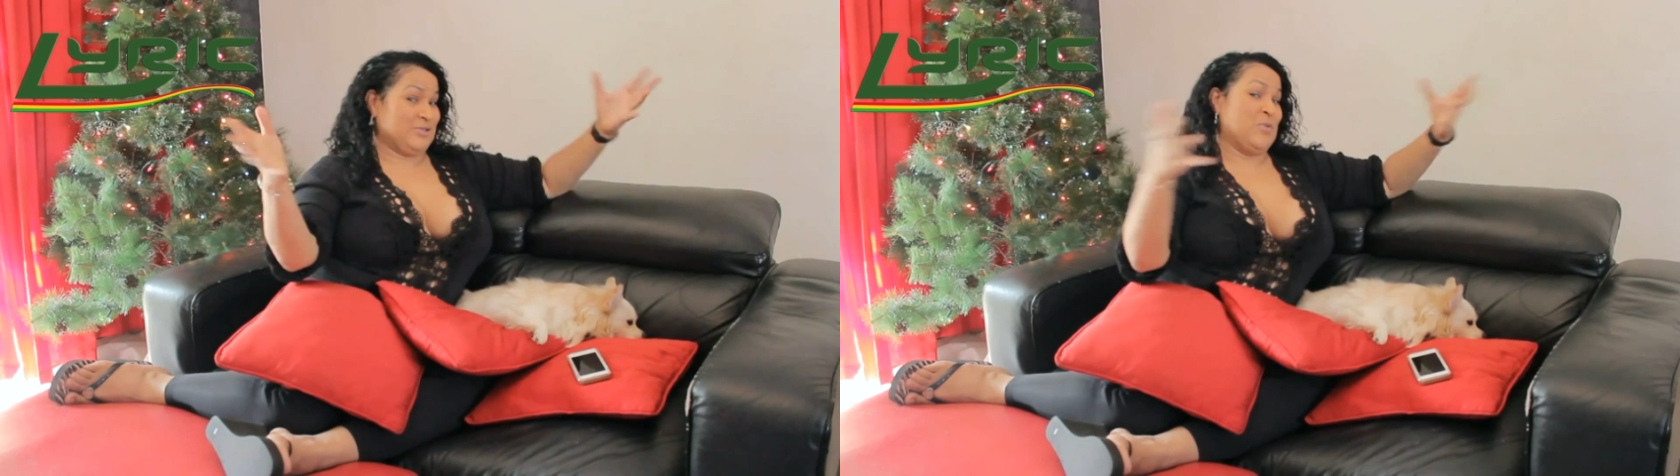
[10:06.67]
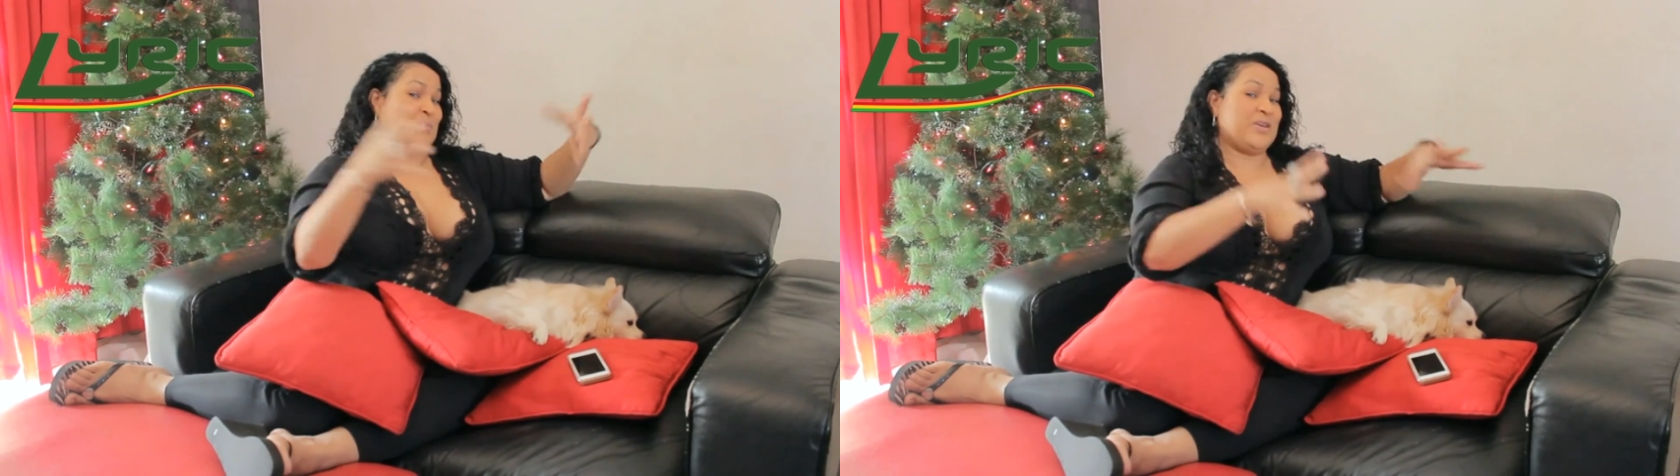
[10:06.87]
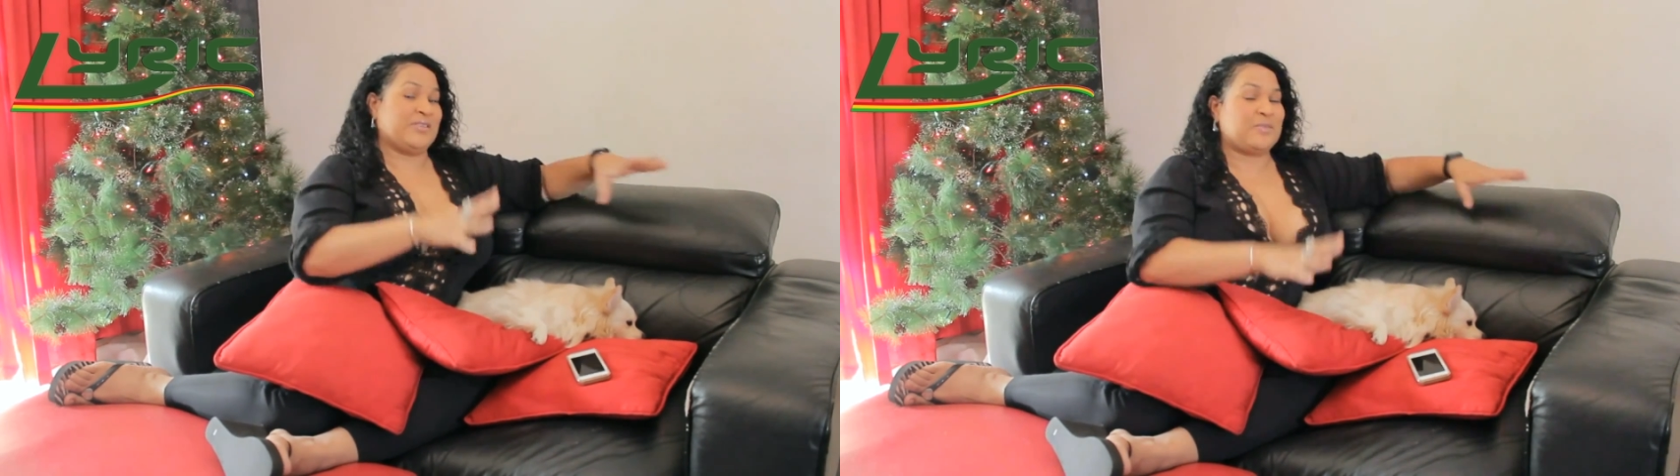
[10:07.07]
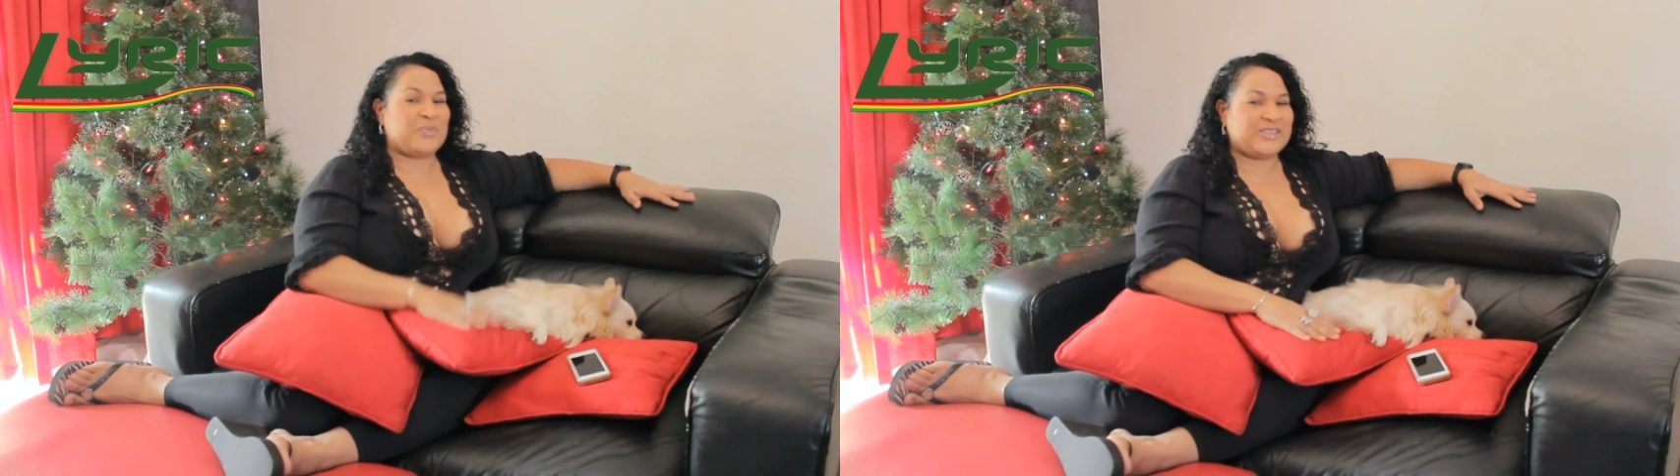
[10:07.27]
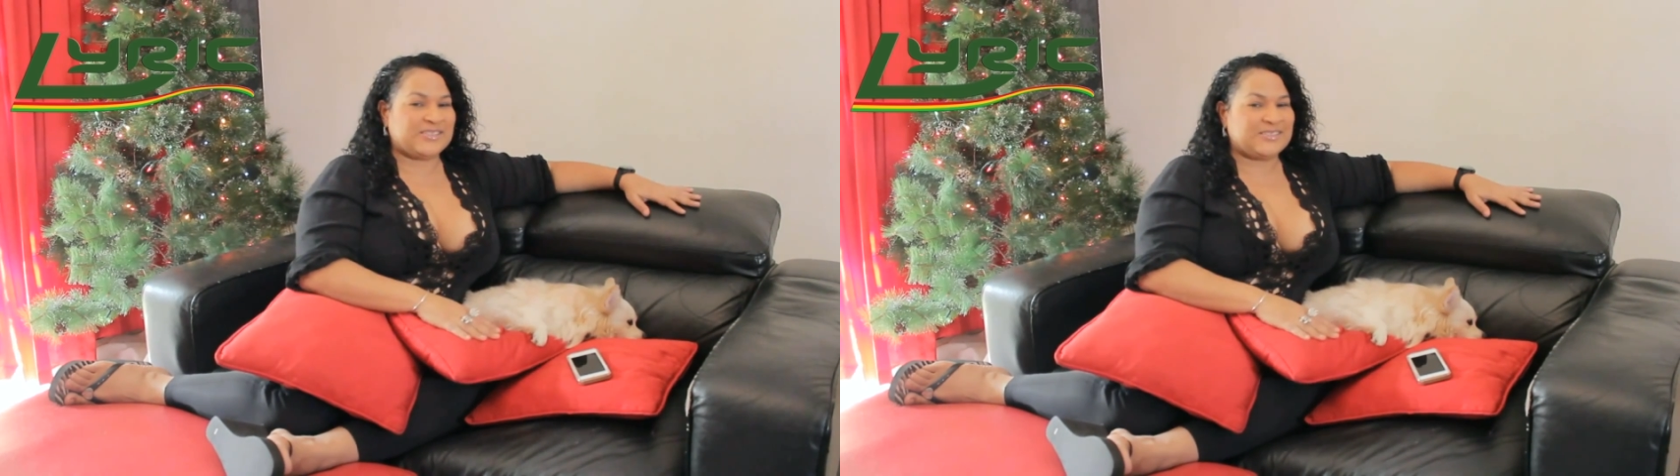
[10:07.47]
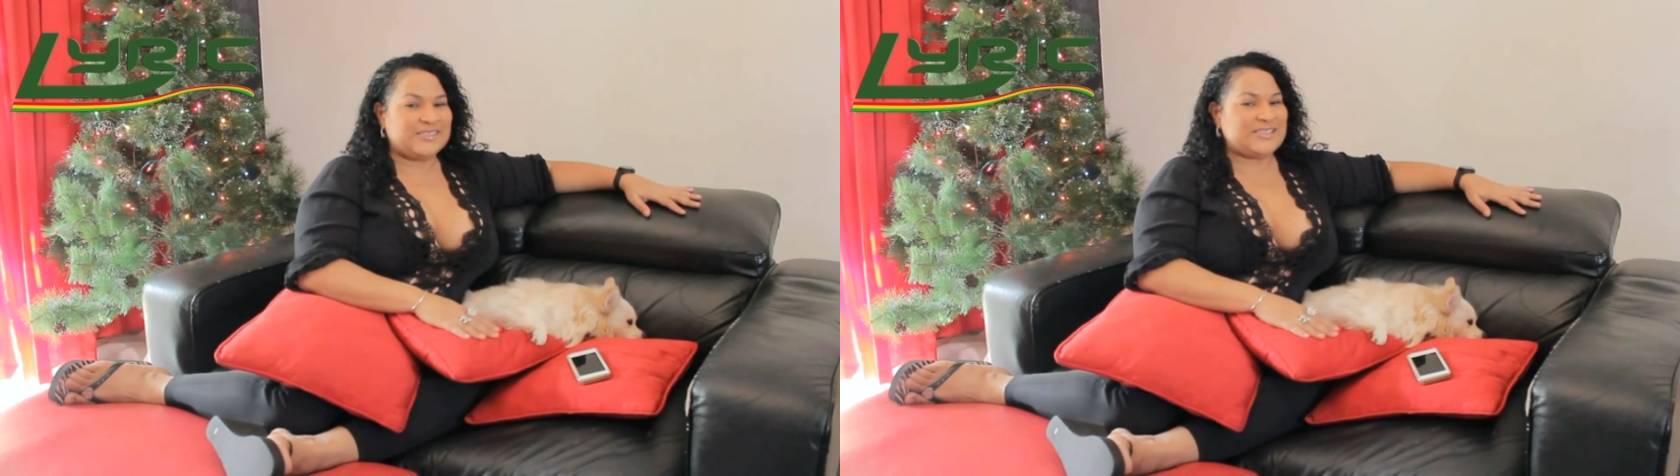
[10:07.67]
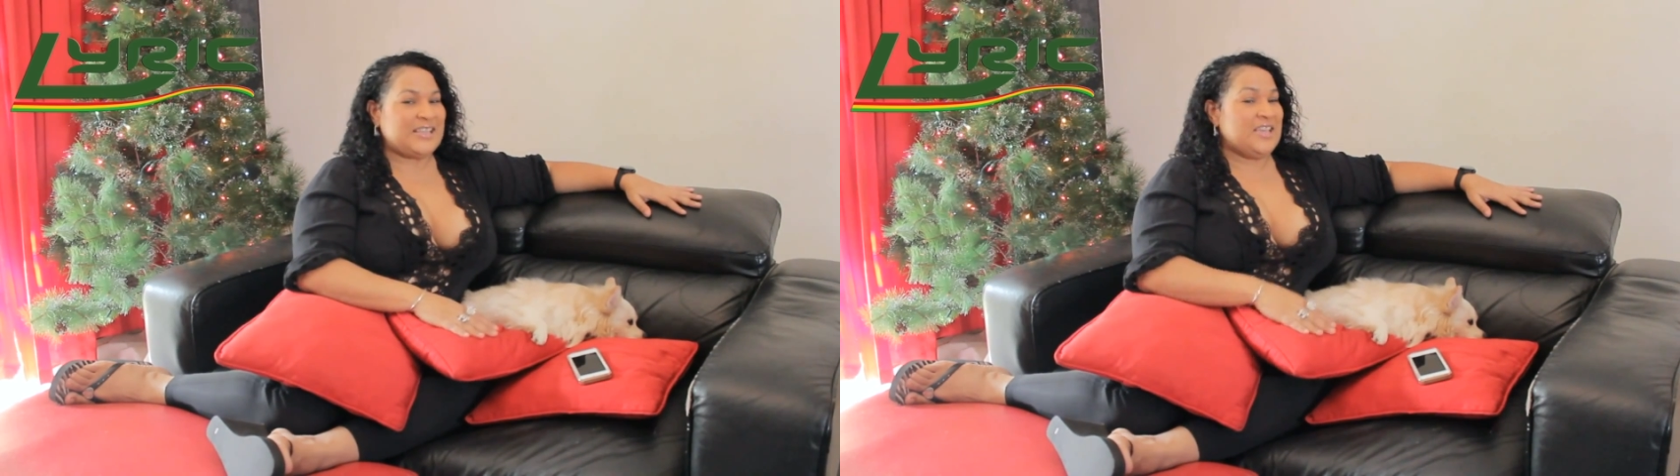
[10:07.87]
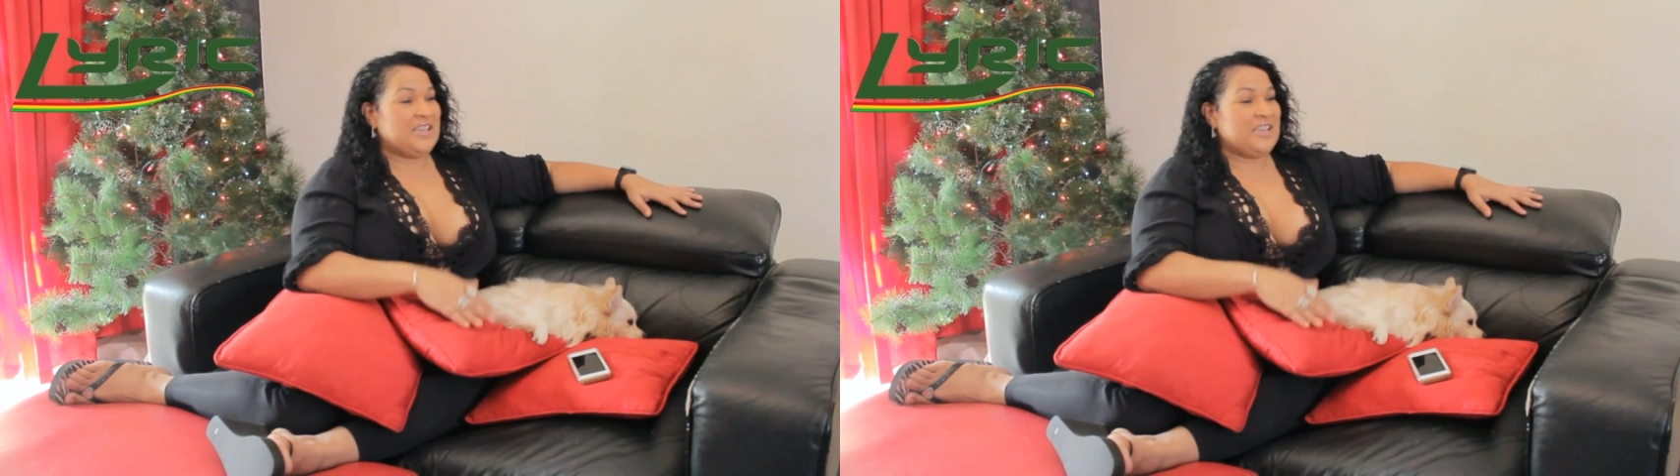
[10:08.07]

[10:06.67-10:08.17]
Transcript: compare the pictures.